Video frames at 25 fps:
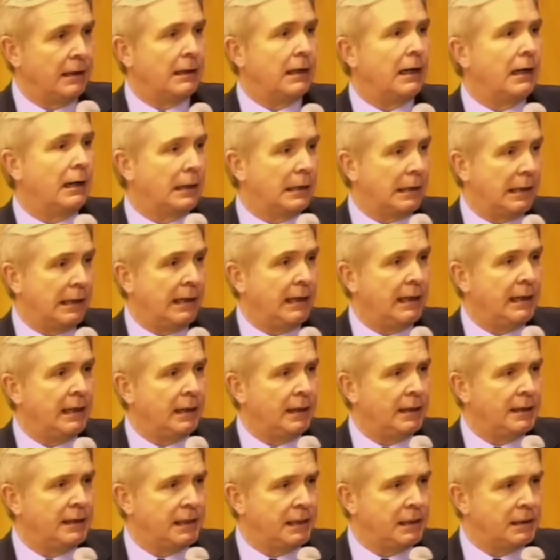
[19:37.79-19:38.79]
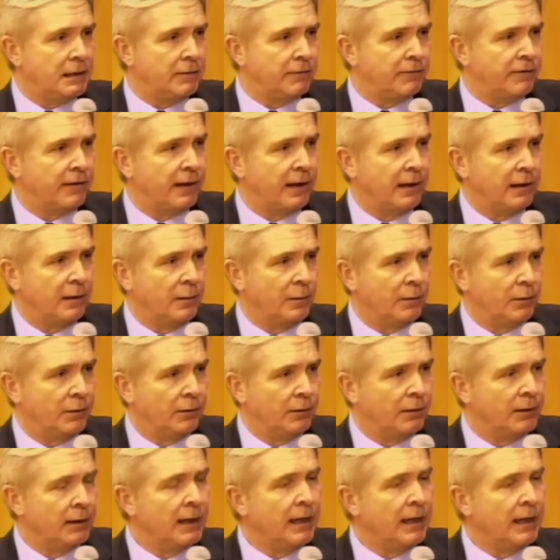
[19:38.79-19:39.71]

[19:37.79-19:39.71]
are clearly identifiable.